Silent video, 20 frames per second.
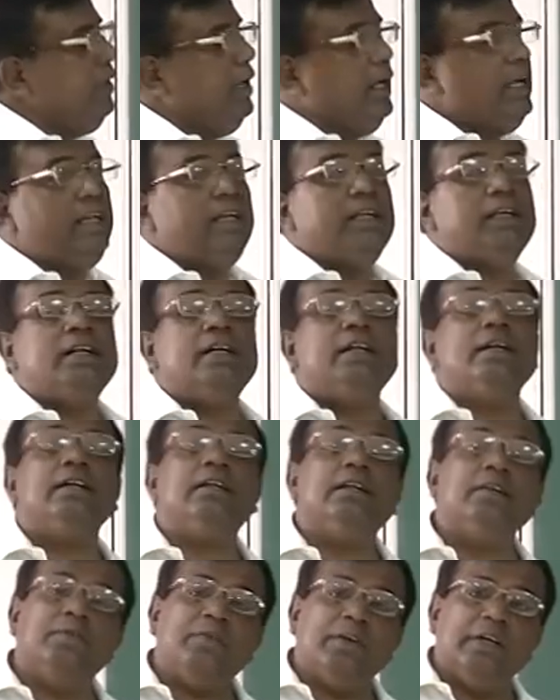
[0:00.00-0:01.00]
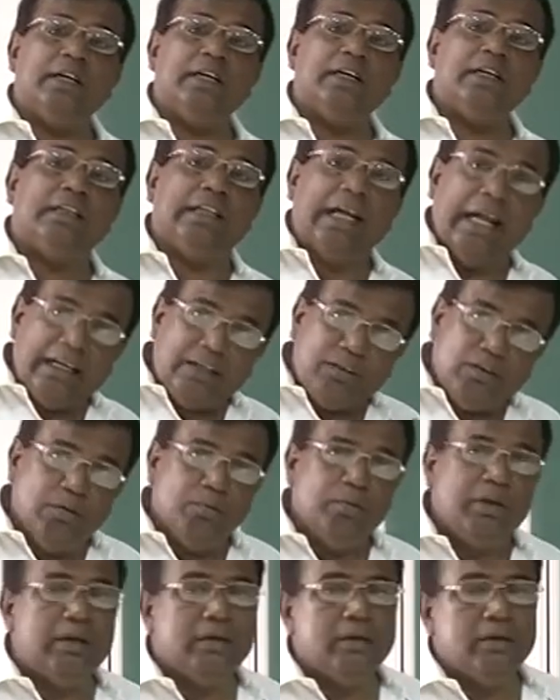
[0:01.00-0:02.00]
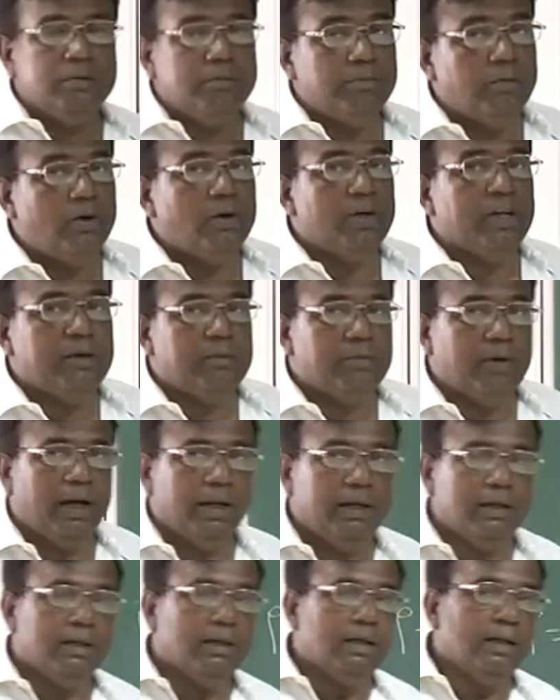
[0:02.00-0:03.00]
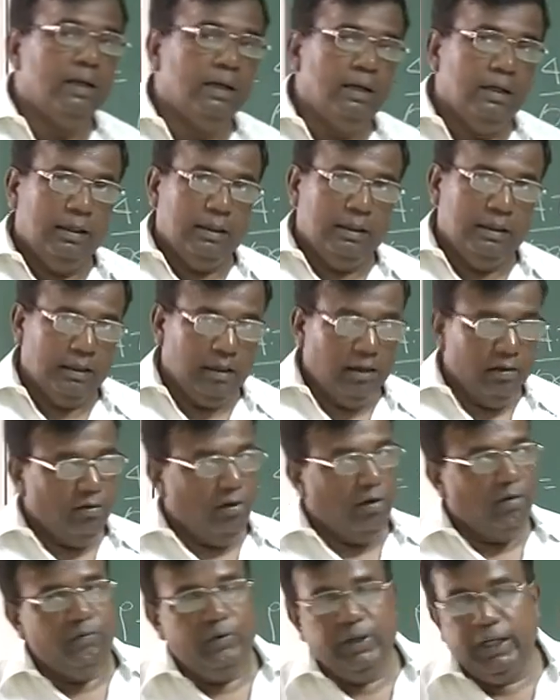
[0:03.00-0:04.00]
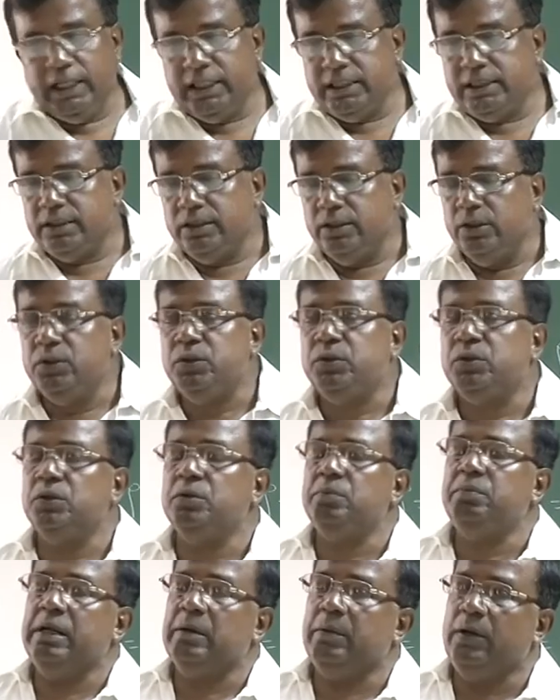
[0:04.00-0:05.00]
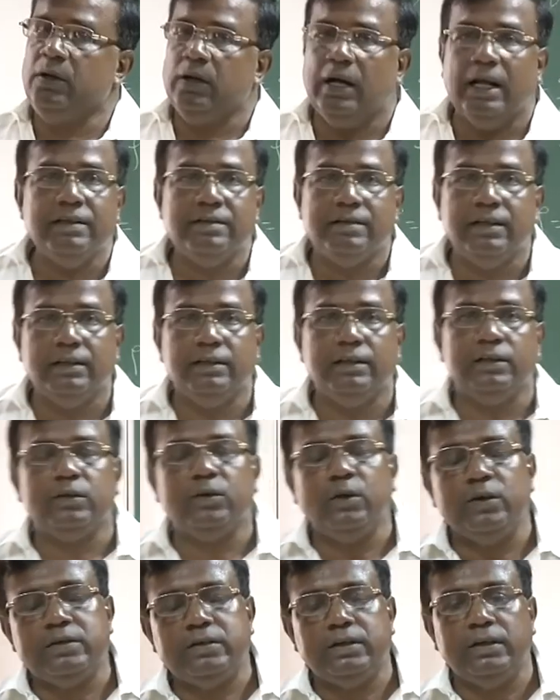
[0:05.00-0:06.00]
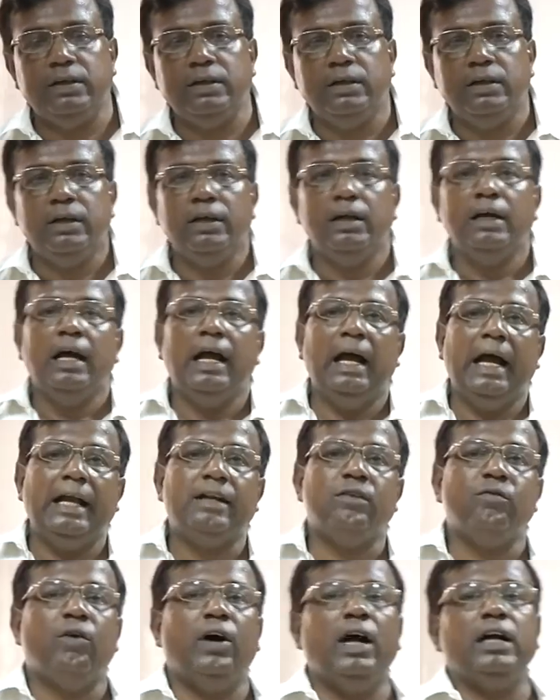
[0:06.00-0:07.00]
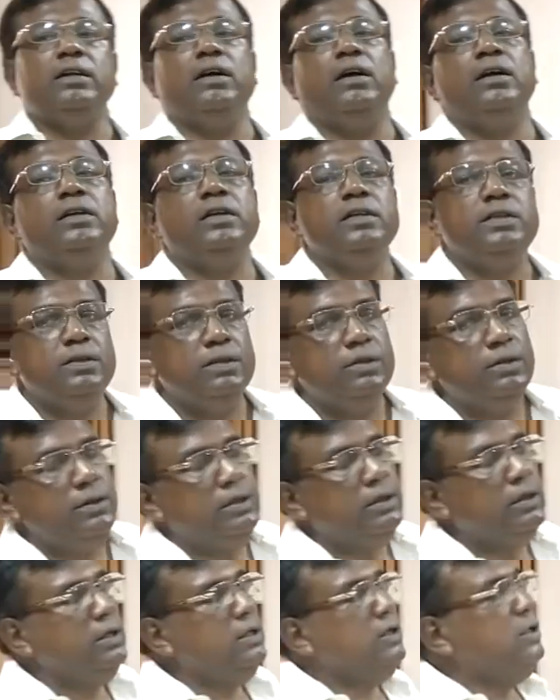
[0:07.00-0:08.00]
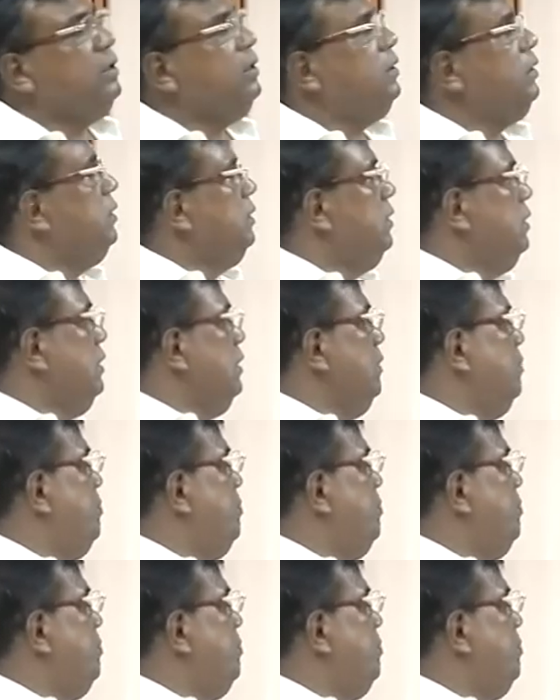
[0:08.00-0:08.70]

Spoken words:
are different. That should be borne in mind. Now it's obvious, you should be able to answer this question. At what altitude the